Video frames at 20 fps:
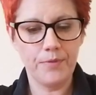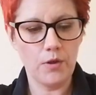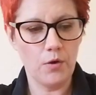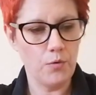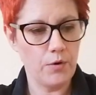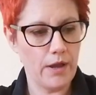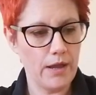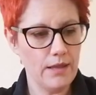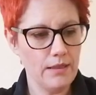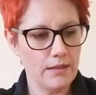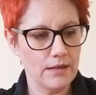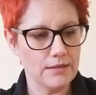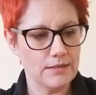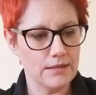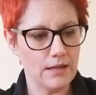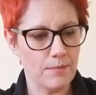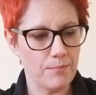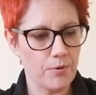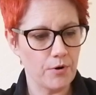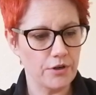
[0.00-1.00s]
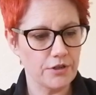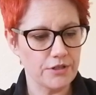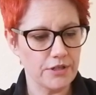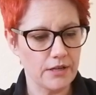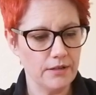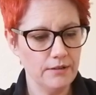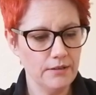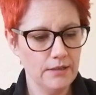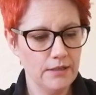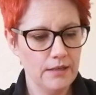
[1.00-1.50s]
Okay, that's that part
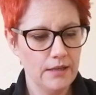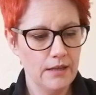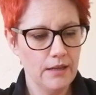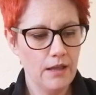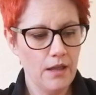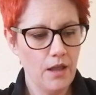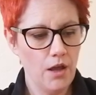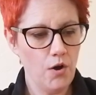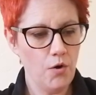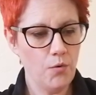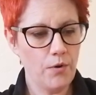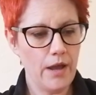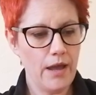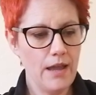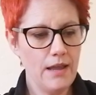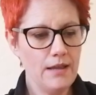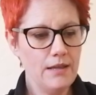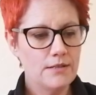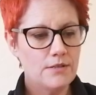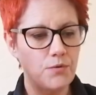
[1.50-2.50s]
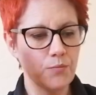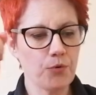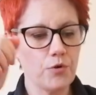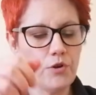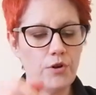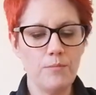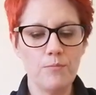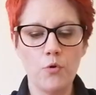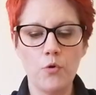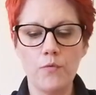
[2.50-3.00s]
done. Okay, so we're
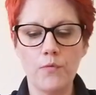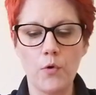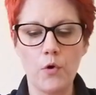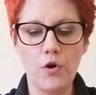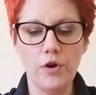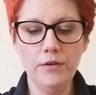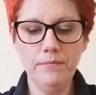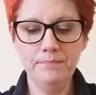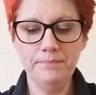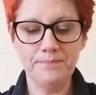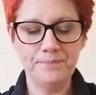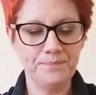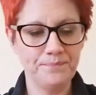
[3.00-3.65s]
going to move on.